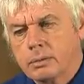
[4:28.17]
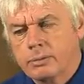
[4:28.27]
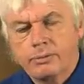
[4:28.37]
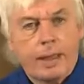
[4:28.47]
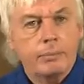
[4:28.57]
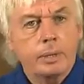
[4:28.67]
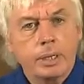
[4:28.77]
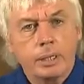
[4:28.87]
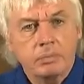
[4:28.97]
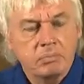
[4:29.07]

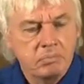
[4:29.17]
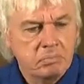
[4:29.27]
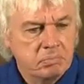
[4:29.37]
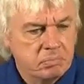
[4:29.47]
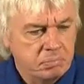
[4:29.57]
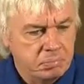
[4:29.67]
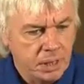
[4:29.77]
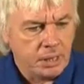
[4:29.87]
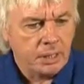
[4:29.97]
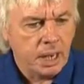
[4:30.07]
family
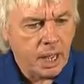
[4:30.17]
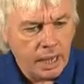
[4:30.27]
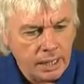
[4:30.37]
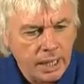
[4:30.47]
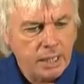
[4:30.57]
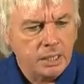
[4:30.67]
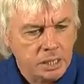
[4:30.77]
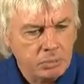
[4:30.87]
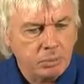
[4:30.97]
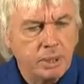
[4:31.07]
bloodline
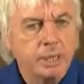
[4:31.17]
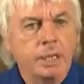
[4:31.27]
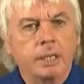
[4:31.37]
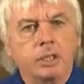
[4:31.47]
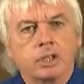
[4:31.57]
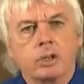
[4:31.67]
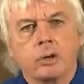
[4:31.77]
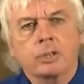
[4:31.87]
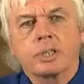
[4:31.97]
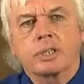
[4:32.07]
interbreeding
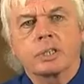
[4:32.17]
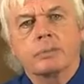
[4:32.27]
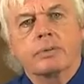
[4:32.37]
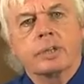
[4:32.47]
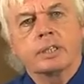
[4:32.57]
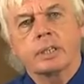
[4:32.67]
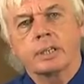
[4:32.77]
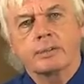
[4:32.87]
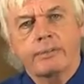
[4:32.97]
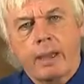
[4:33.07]
control system of these
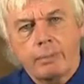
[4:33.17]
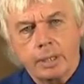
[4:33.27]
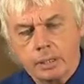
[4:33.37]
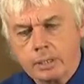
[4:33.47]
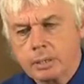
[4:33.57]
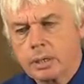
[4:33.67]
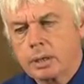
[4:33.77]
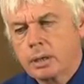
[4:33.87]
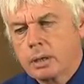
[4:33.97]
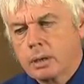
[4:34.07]
elite families
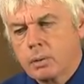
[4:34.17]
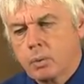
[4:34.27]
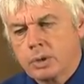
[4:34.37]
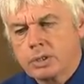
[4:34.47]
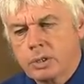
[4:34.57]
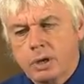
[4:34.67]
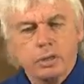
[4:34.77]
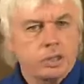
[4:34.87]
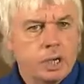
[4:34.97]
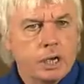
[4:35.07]
was
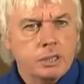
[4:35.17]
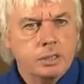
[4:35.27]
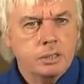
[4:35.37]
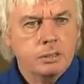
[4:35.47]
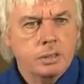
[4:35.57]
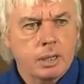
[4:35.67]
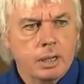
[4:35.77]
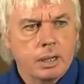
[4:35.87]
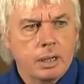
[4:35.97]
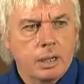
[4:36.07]
not just
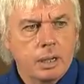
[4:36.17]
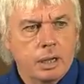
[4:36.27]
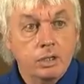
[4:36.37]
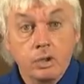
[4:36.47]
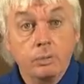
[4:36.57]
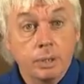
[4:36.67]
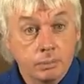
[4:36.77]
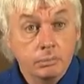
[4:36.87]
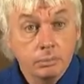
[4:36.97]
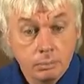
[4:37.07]
a
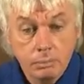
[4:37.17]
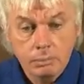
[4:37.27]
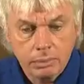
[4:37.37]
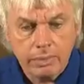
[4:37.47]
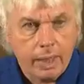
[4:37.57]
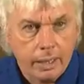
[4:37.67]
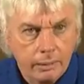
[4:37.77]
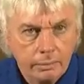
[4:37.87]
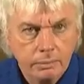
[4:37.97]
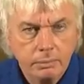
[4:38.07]
human thing.